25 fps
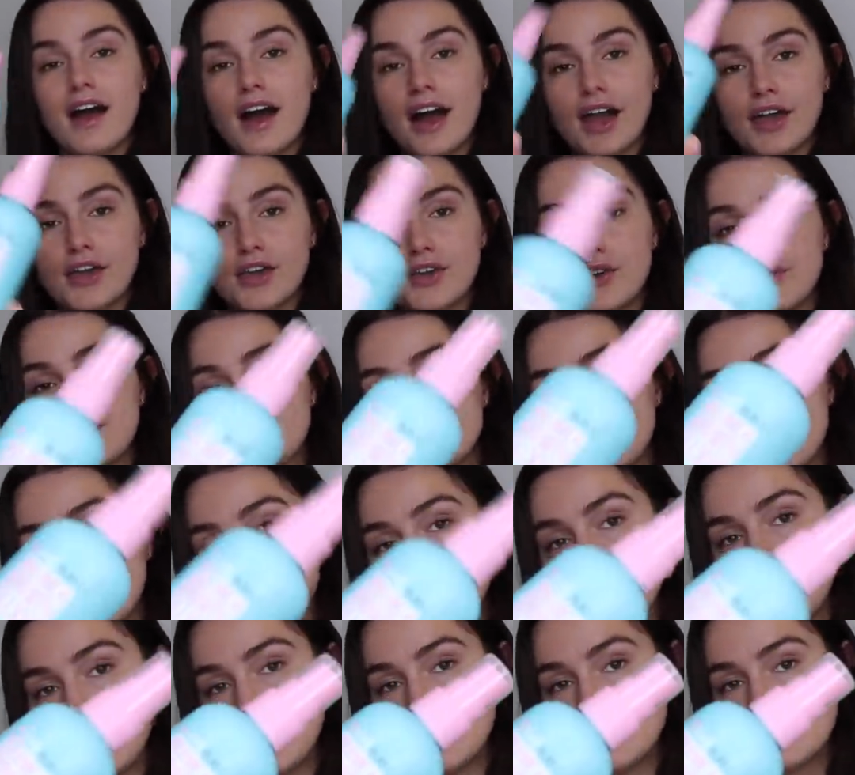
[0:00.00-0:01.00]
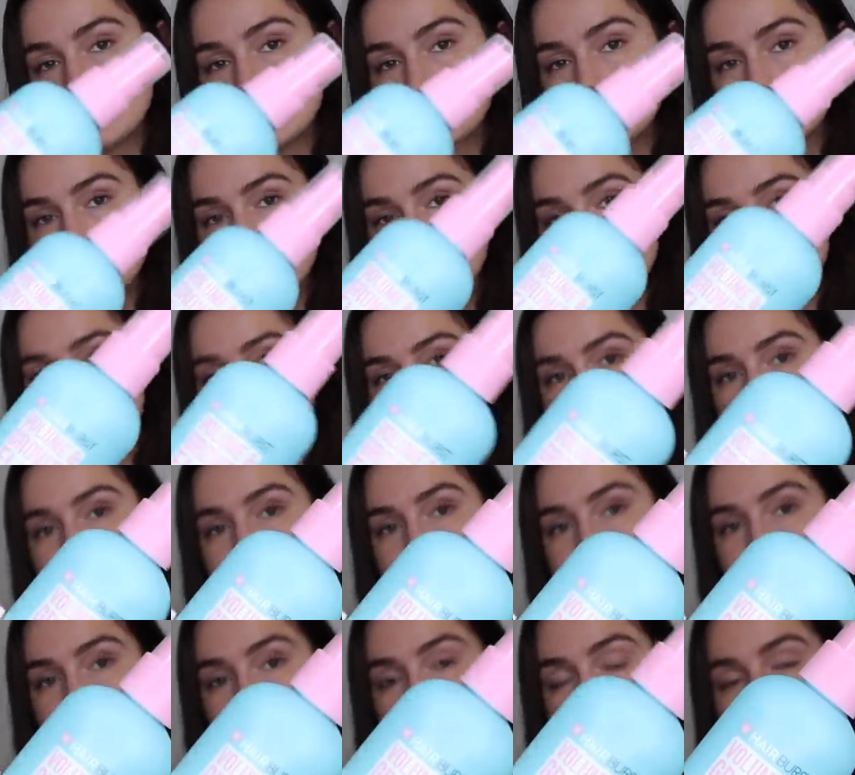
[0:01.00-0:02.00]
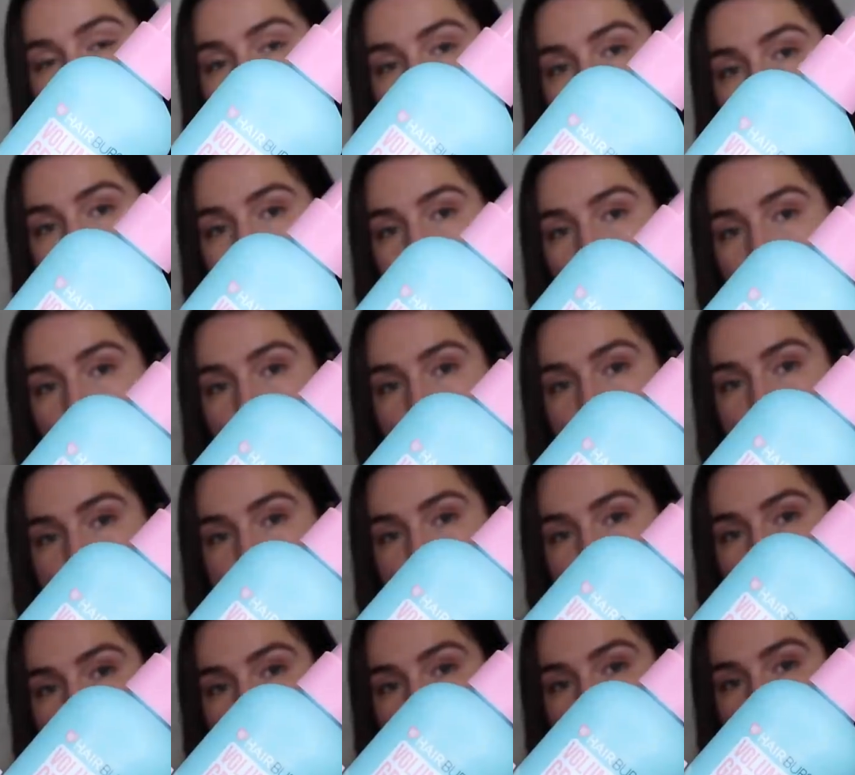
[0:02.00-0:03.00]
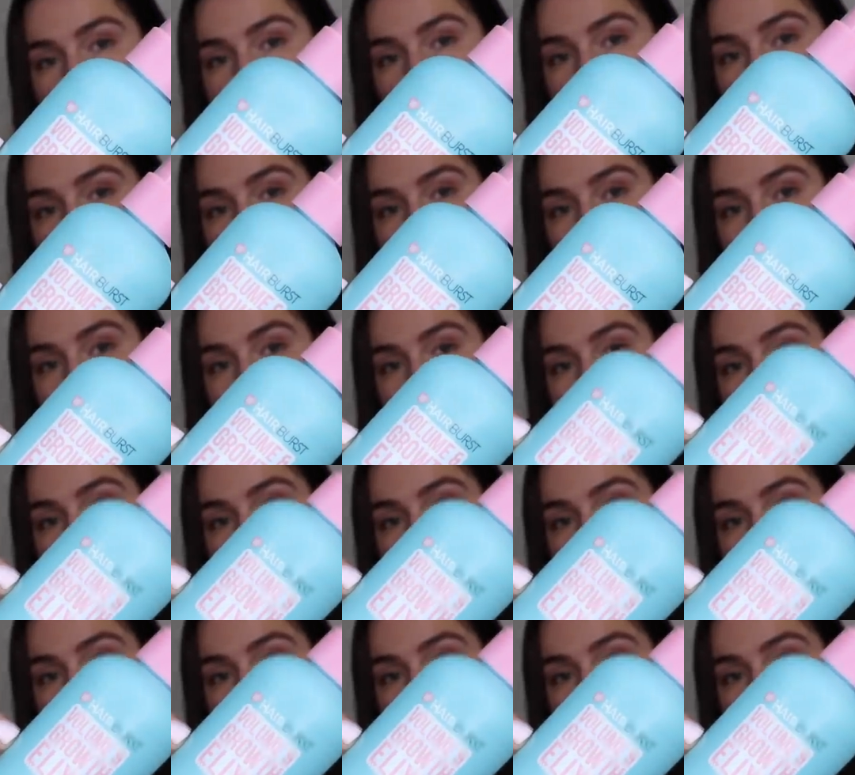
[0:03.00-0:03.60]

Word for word: I use this. I actually use a lot